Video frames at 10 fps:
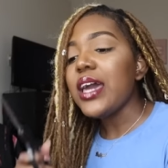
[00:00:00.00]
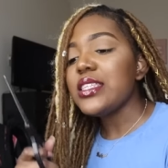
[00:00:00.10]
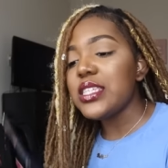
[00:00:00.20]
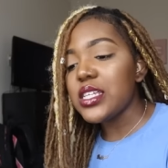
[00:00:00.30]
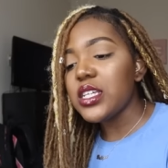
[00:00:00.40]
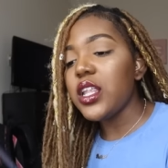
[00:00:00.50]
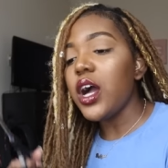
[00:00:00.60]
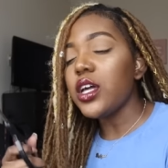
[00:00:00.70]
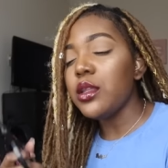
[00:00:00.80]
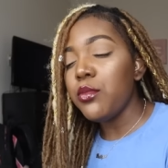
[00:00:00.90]
at 6
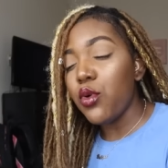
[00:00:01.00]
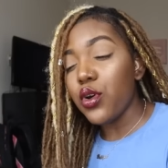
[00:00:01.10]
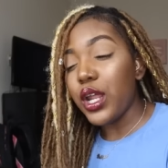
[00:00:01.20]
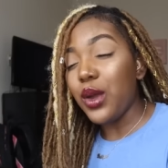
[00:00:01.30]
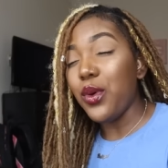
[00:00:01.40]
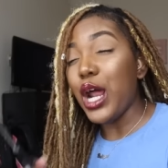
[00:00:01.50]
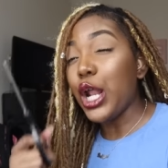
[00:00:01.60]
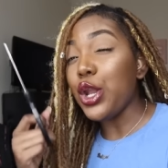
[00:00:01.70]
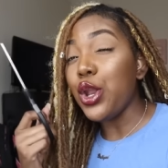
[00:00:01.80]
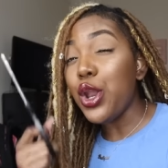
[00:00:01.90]
o'clock in the morning when
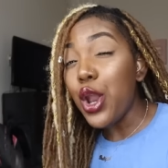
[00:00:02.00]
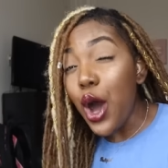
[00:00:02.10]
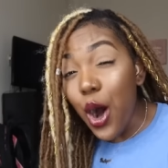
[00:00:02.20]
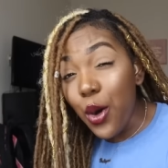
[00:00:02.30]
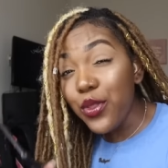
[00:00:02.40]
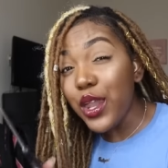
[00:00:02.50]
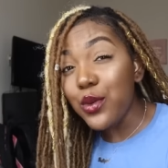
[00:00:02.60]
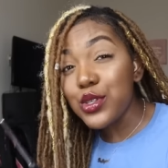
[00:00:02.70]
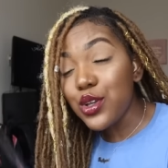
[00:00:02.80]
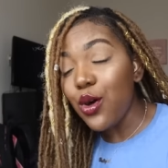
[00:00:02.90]
I know that
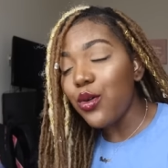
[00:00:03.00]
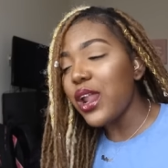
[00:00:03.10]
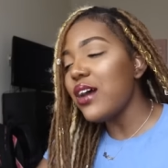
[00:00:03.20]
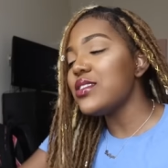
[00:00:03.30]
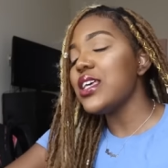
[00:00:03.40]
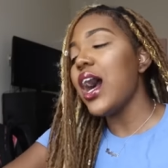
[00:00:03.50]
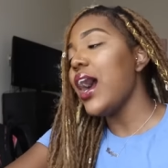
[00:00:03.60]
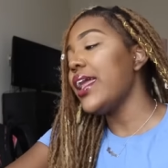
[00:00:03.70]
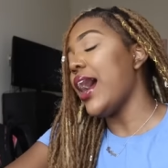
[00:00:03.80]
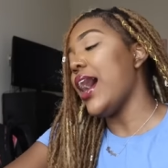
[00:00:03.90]
it was cold
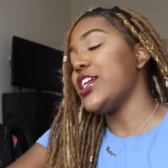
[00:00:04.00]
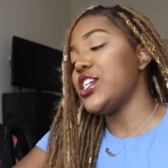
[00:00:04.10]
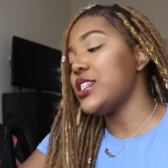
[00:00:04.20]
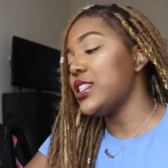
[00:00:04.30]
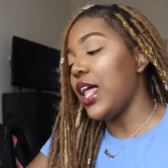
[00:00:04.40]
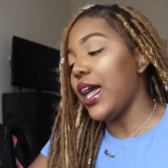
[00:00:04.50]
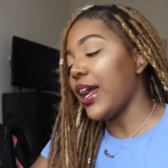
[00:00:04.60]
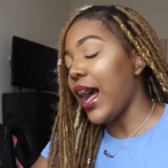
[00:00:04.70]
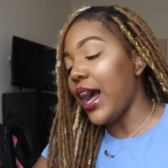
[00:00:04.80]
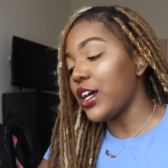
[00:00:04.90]
outside. I just
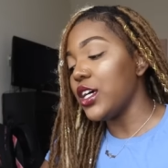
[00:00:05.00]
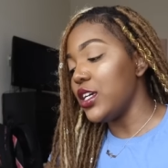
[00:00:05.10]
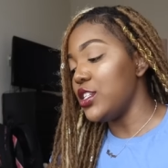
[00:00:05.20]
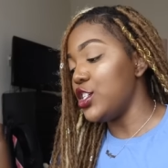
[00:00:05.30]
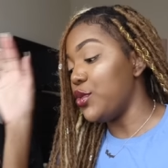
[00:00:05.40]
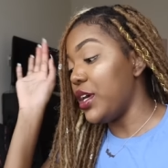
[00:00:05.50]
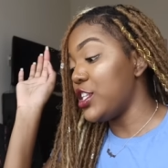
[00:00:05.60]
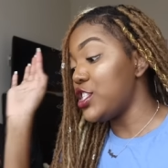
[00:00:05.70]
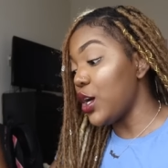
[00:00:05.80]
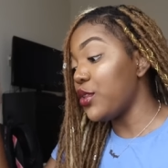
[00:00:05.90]
like, I couldn't do it.
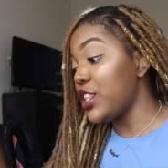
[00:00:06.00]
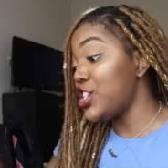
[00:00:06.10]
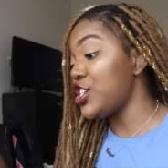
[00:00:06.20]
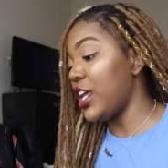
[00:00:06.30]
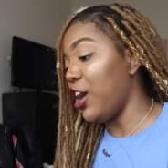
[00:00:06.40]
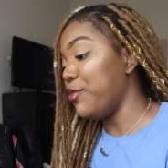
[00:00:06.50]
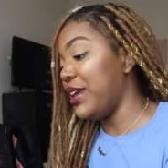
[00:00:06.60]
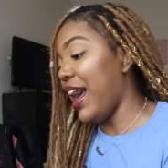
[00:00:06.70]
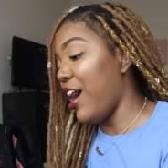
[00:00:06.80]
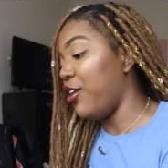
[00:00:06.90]
And so this should help
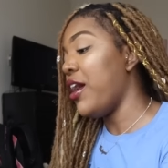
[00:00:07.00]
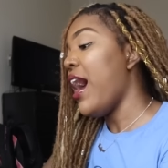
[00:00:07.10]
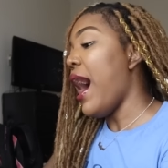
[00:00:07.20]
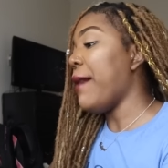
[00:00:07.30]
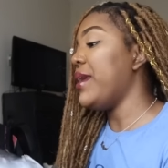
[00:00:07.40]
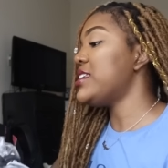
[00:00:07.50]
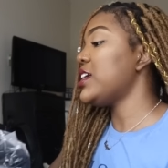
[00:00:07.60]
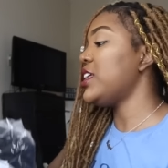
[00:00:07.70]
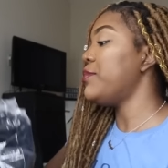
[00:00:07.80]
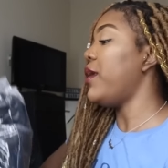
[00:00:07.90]
me out. I
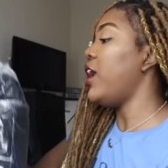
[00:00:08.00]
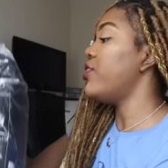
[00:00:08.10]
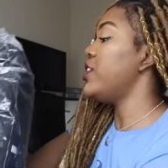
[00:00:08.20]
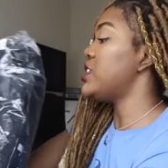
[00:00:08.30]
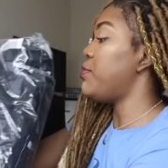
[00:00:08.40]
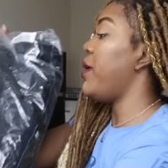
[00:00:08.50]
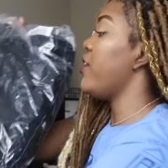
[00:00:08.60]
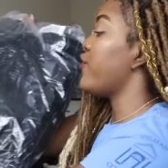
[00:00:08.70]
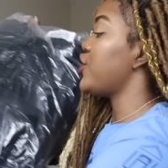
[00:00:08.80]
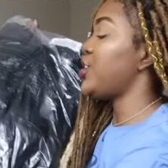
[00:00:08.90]
basically bought this
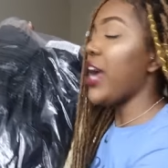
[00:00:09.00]
puffer